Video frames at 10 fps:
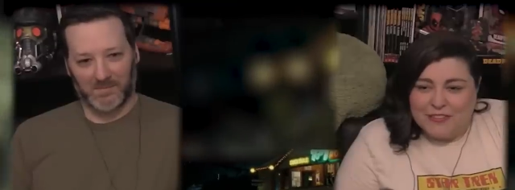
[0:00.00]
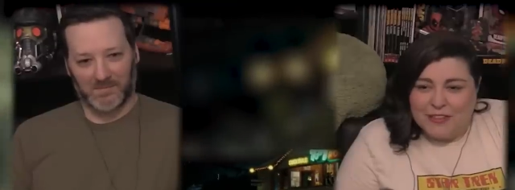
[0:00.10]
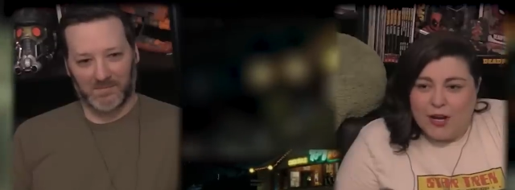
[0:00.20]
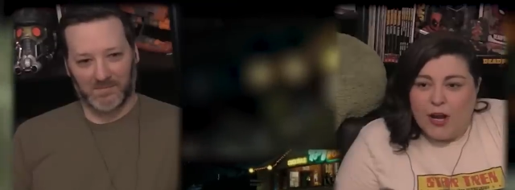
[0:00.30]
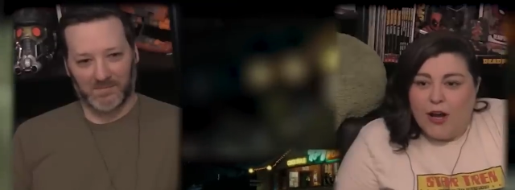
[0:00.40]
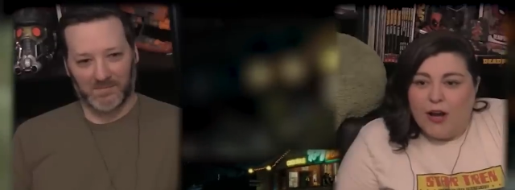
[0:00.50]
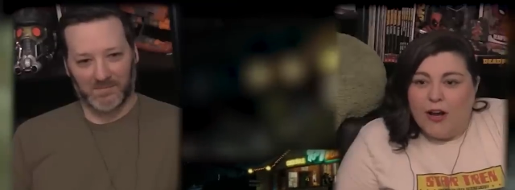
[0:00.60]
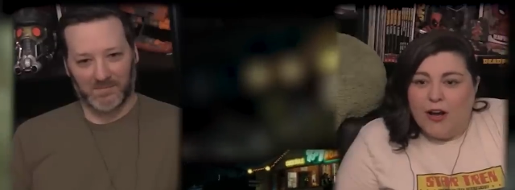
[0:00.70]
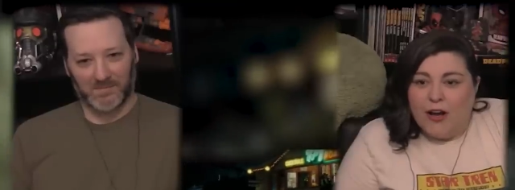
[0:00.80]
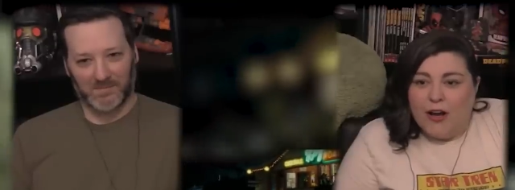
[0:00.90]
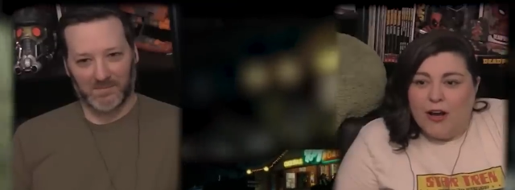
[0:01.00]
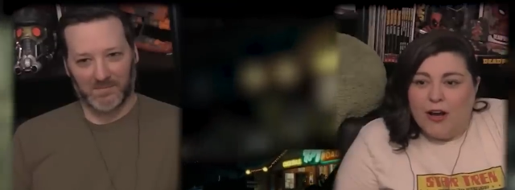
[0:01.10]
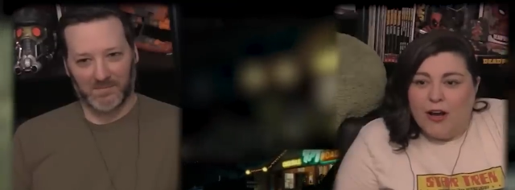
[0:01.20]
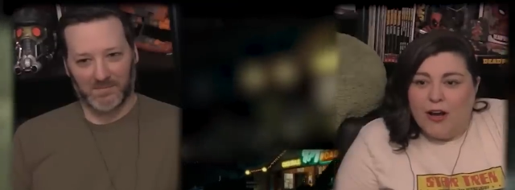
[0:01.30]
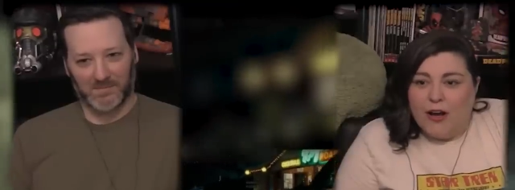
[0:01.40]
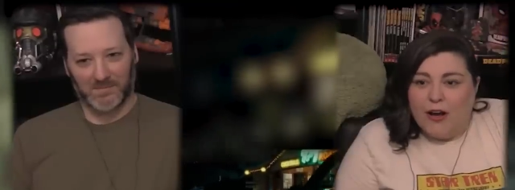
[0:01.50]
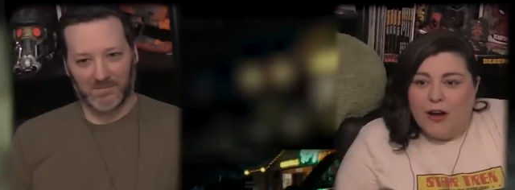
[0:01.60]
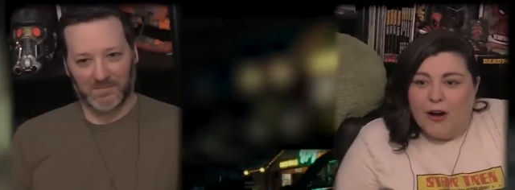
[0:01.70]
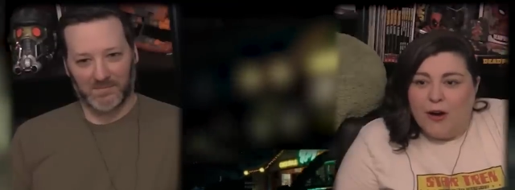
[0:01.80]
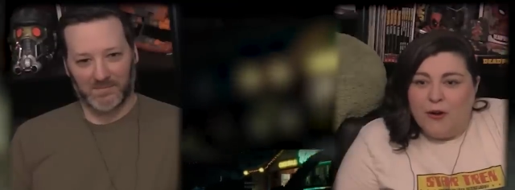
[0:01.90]
Speaker 1: oh,
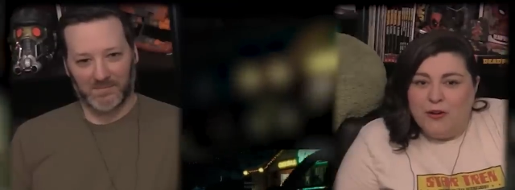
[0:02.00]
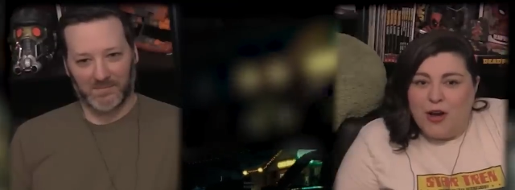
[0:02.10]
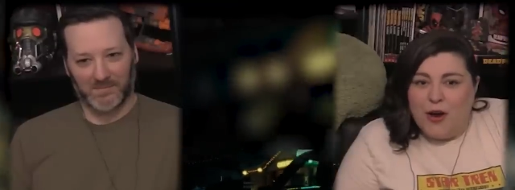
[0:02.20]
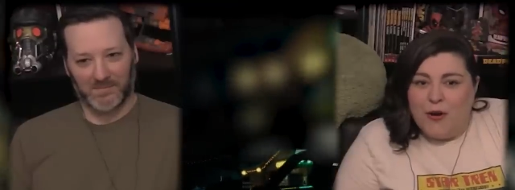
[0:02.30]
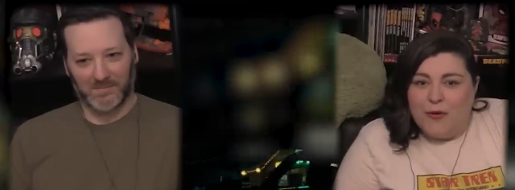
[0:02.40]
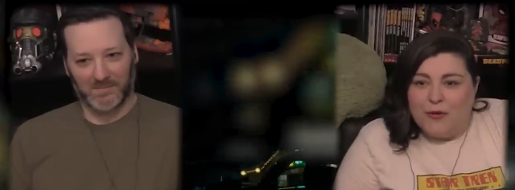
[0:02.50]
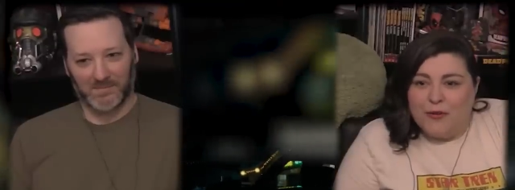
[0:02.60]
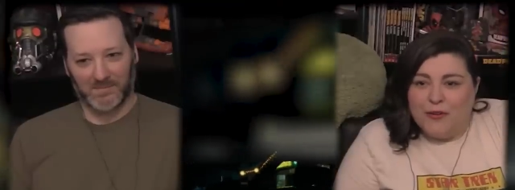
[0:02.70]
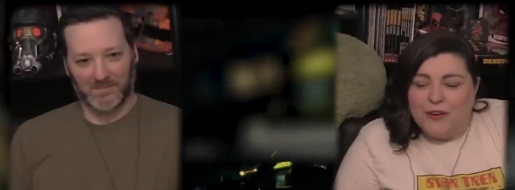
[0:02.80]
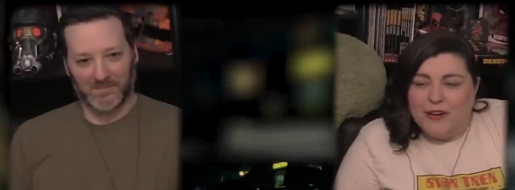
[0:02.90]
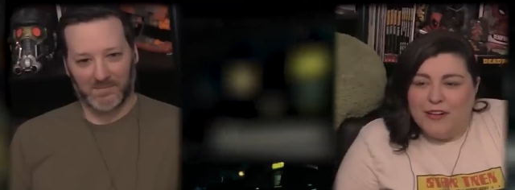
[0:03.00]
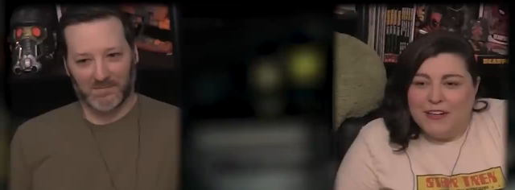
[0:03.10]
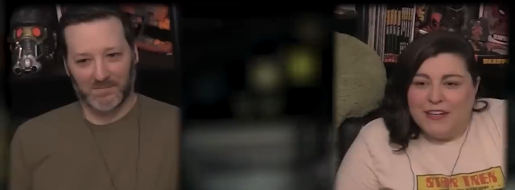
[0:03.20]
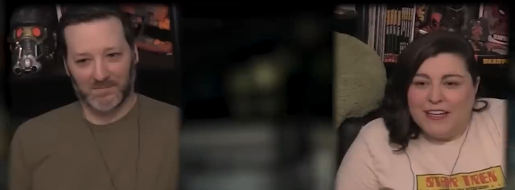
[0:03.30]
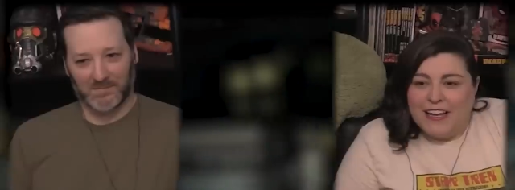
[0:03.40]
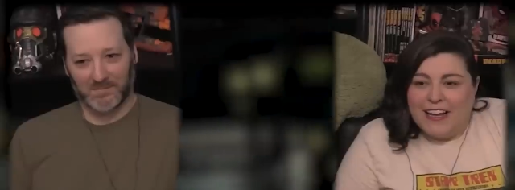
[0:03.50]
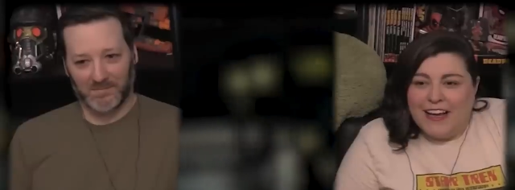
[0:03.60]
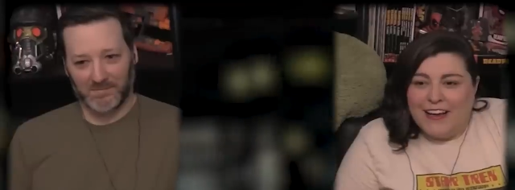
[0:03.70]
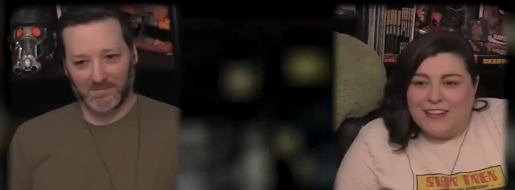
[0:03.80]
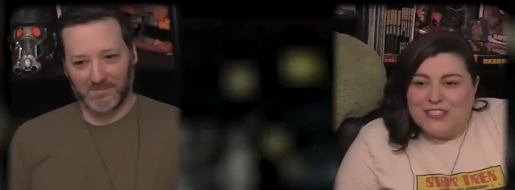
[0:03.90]
no. Mm
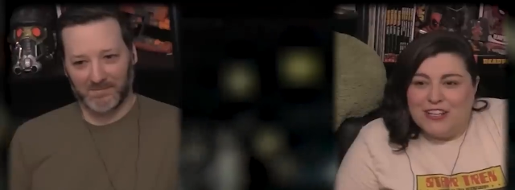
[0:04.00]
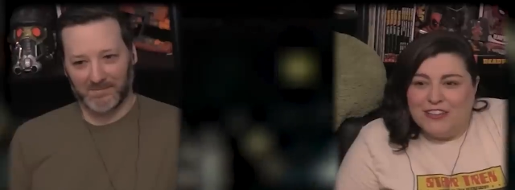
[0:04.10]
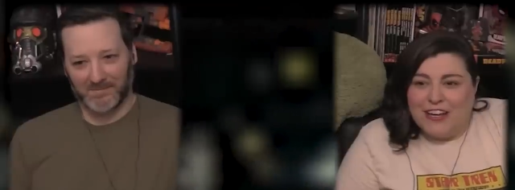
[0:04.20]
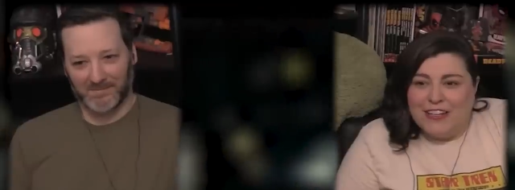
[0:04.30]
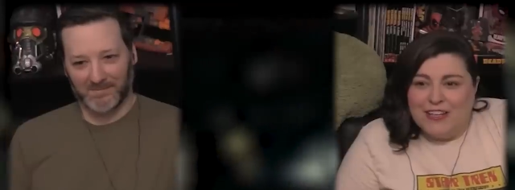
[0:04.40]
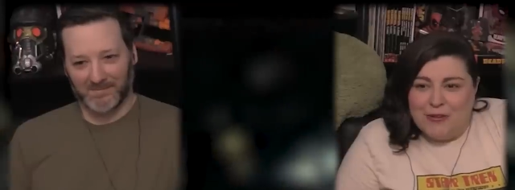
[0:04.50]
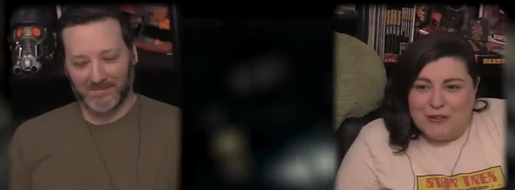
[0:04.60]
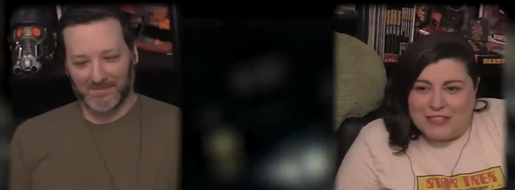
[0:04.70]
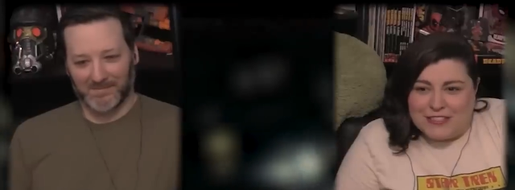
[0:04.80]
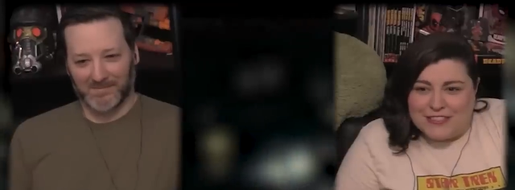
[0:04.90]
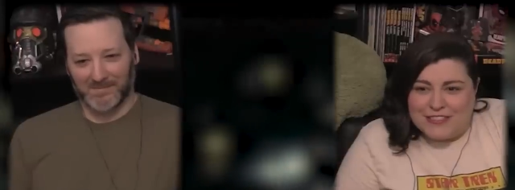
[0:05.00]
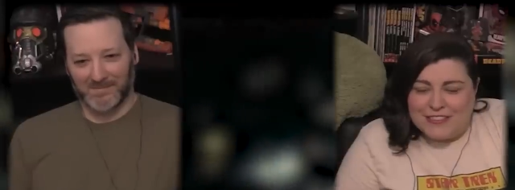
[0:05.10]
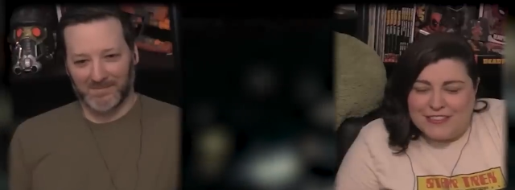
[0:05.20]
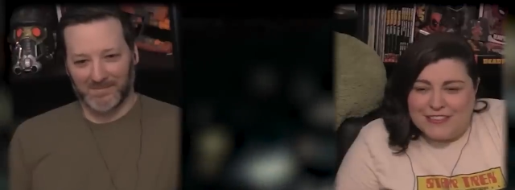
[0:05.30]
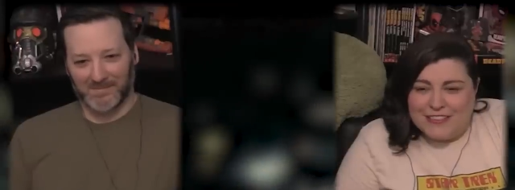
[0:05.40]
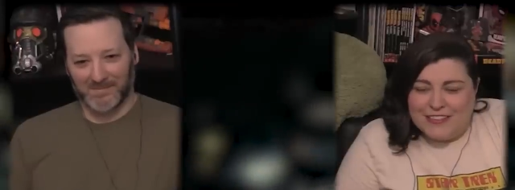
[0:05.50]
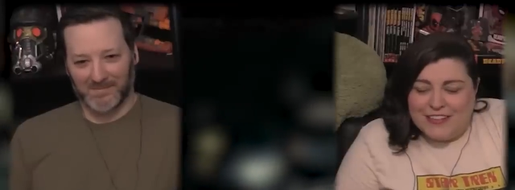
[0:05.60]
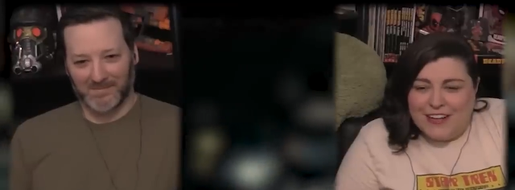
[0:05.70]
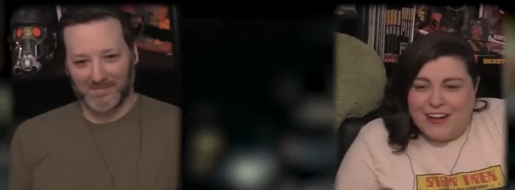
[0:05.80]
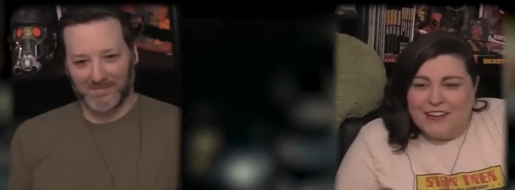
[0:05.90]
-hmm. How did y'all not notice?
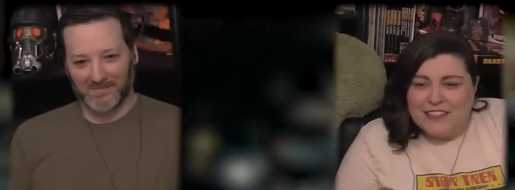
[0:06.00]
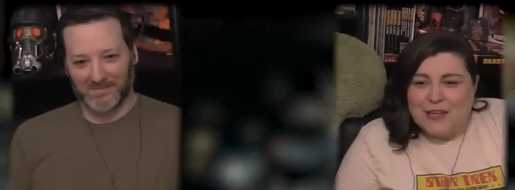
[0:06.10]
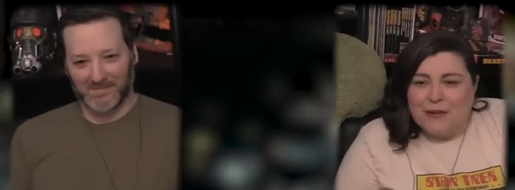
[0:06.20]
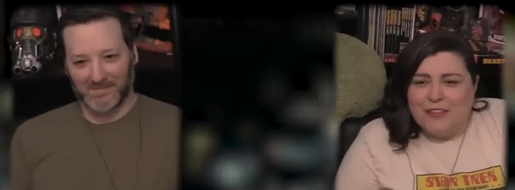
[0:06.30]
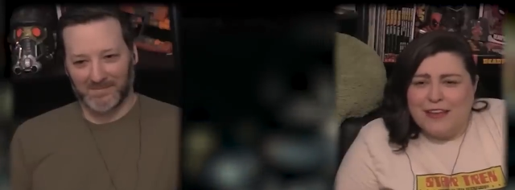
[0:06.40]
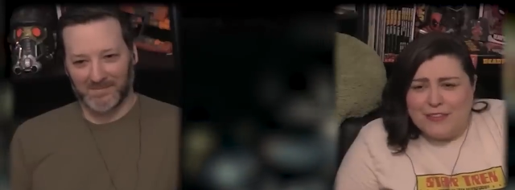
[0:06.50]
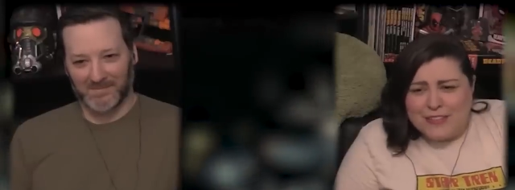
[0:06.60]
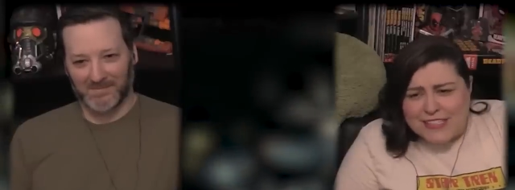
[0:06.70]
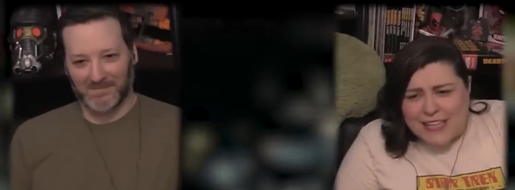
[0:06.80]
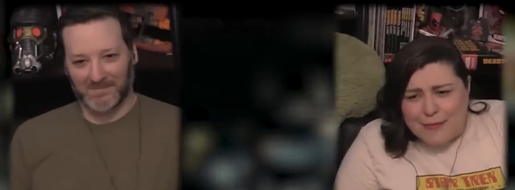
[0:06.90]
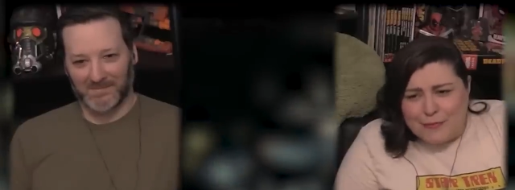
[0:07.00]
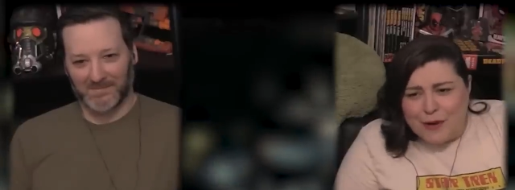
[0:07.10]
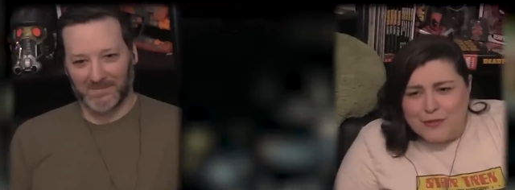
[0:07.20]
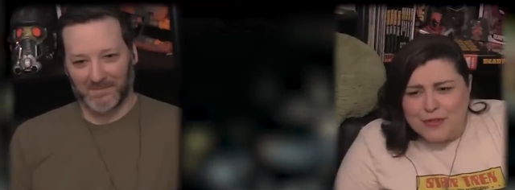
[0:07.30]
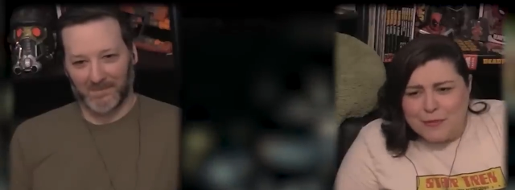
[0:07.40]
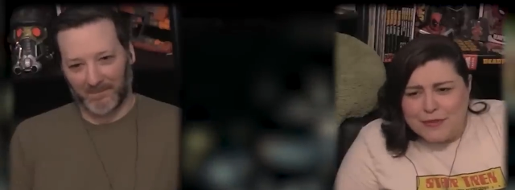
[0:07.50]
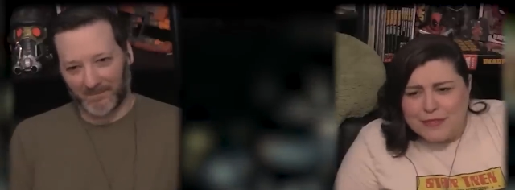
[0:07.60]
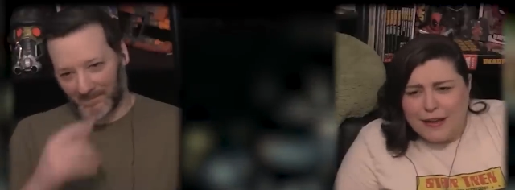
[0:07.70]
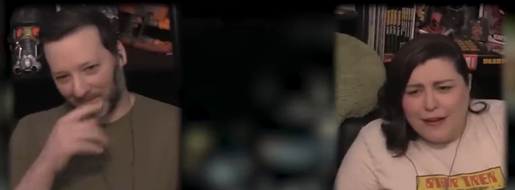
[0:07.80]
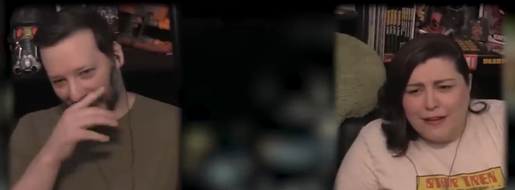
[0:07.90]
Also, are they on the same road trip
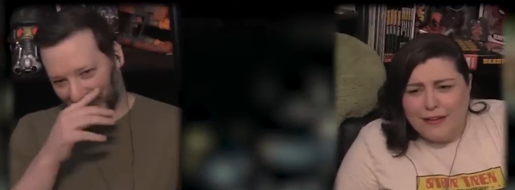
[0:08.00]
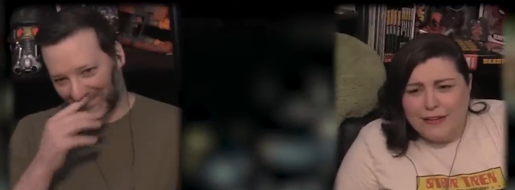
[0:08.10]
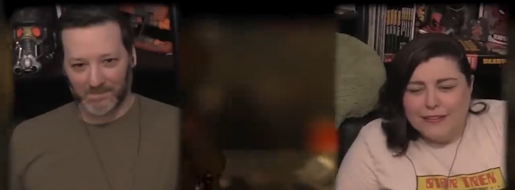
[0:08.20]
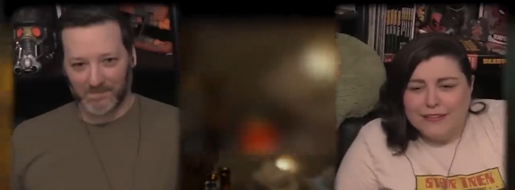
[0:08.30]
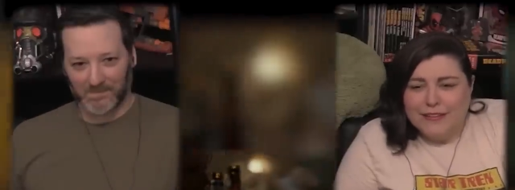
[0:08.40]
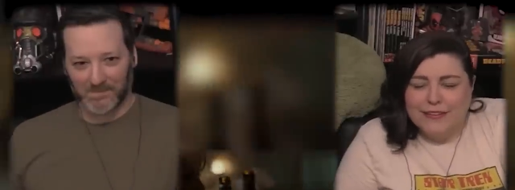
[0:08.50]
as y'all?